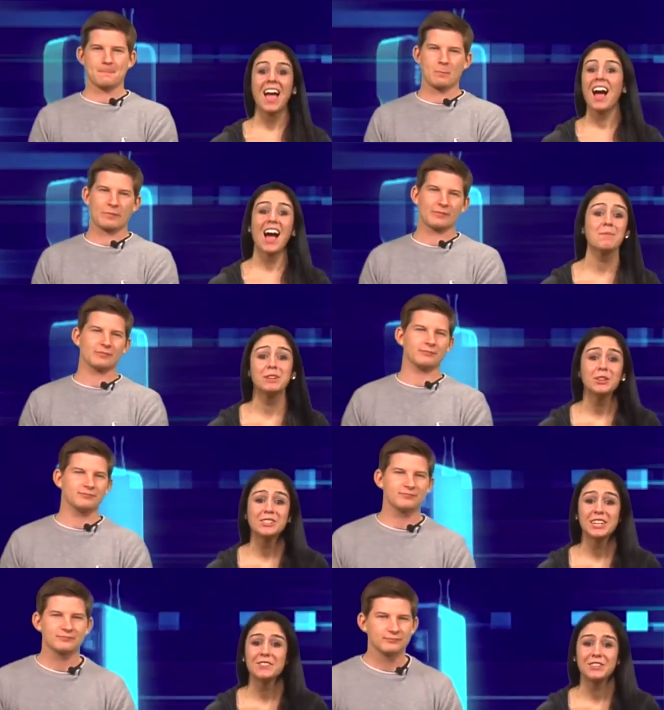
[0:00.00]
Speaker 1: I've been using
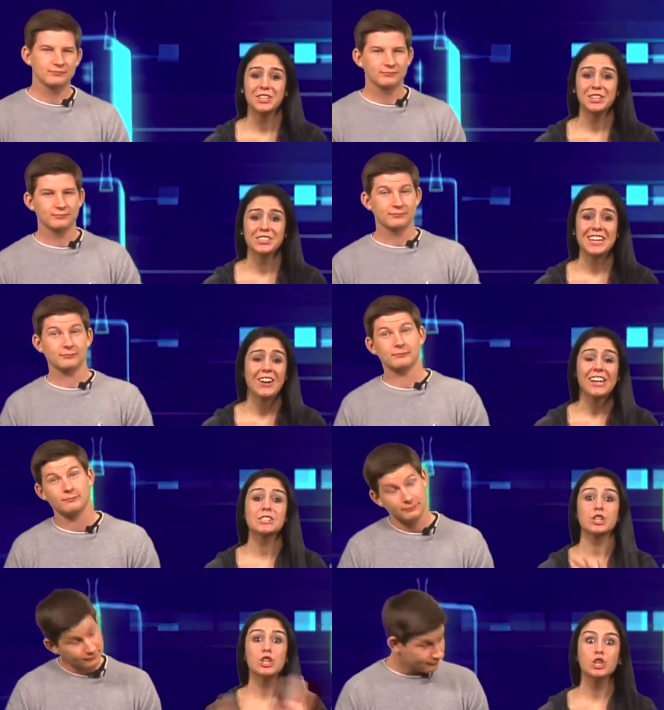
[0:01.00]
it for years now and has a
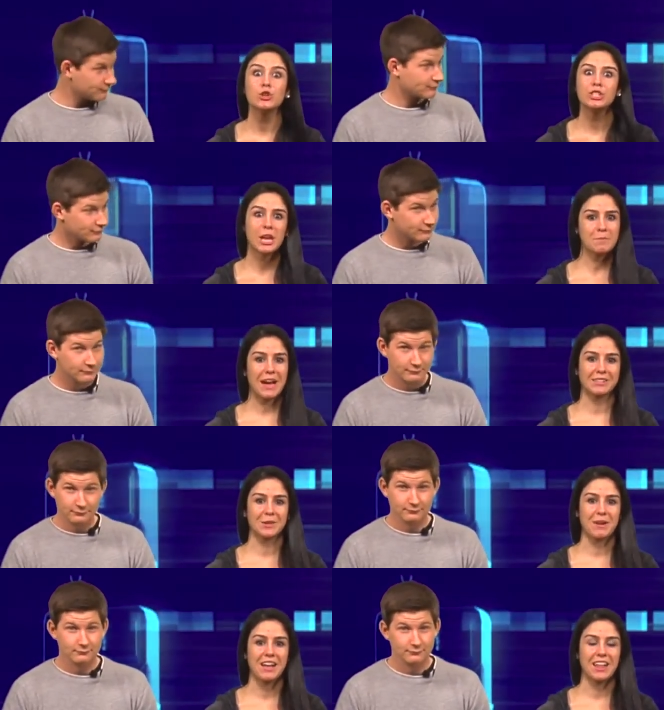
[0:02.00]
huge impact on
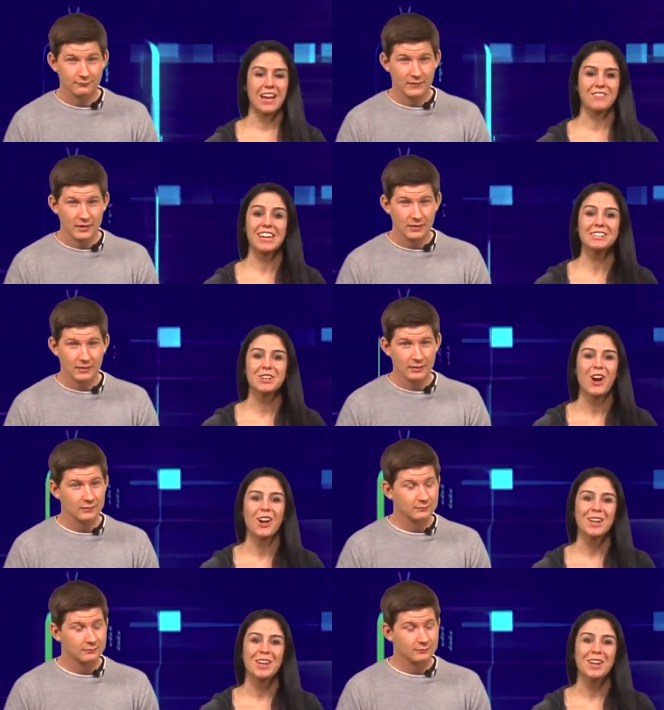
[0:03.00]
my life. It's called